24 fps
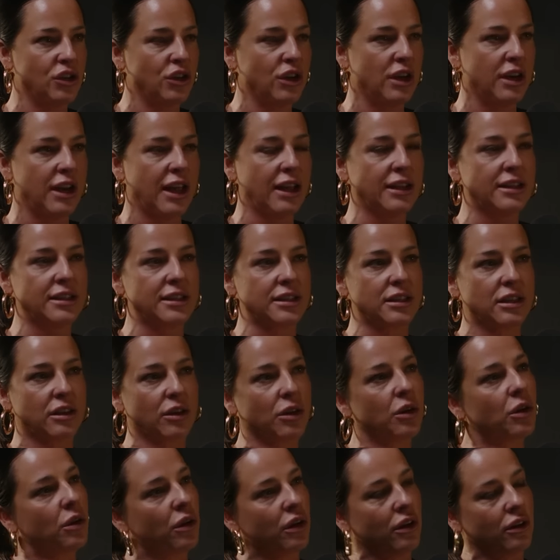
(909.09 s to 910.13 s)
And that's
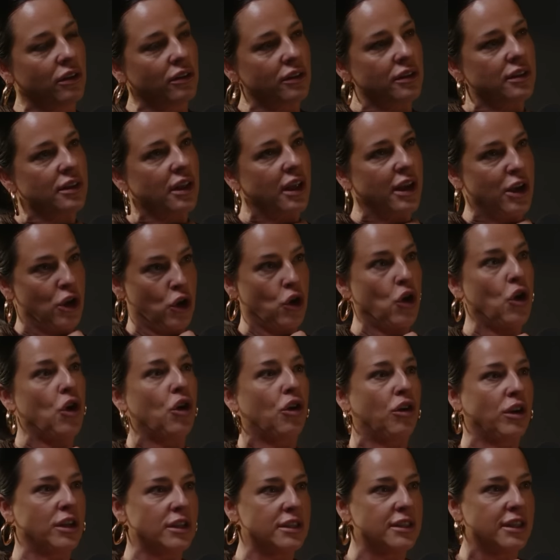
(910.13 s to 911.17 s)
an
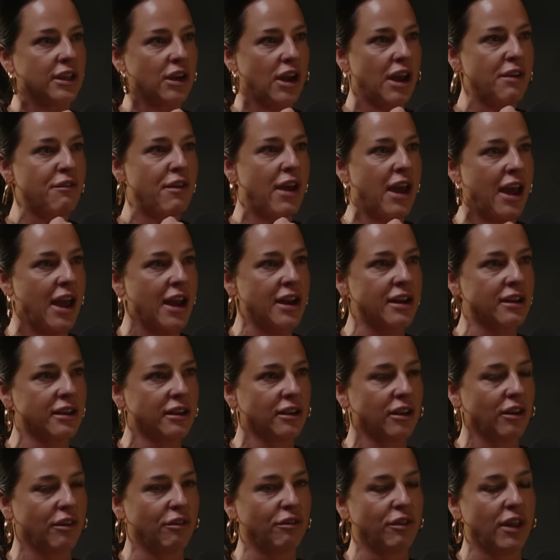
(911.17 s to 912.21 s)
occurrence that I've had
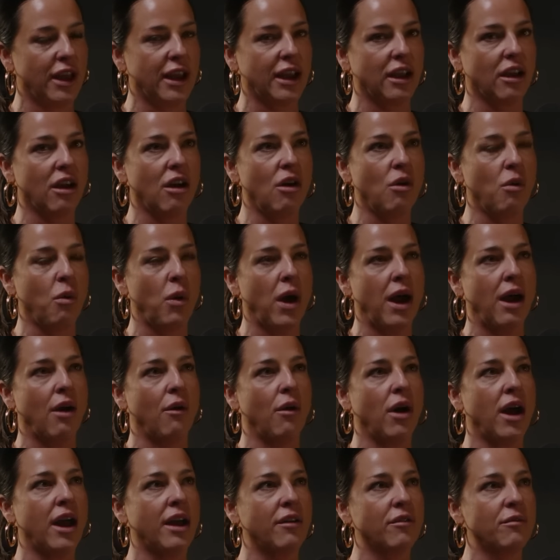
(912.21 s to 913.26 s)
of like, oh, wow,
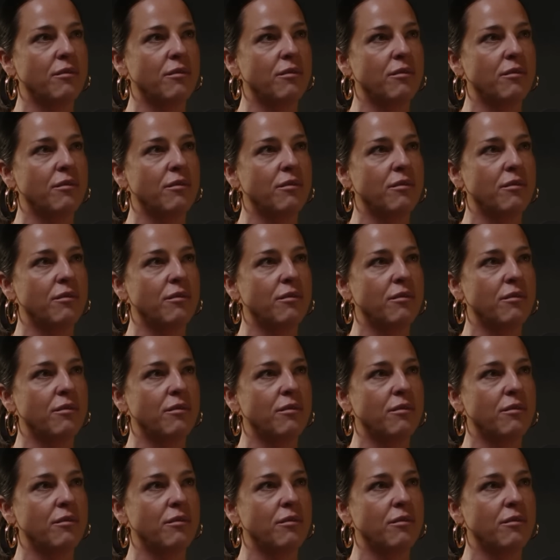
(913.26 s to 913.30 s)
I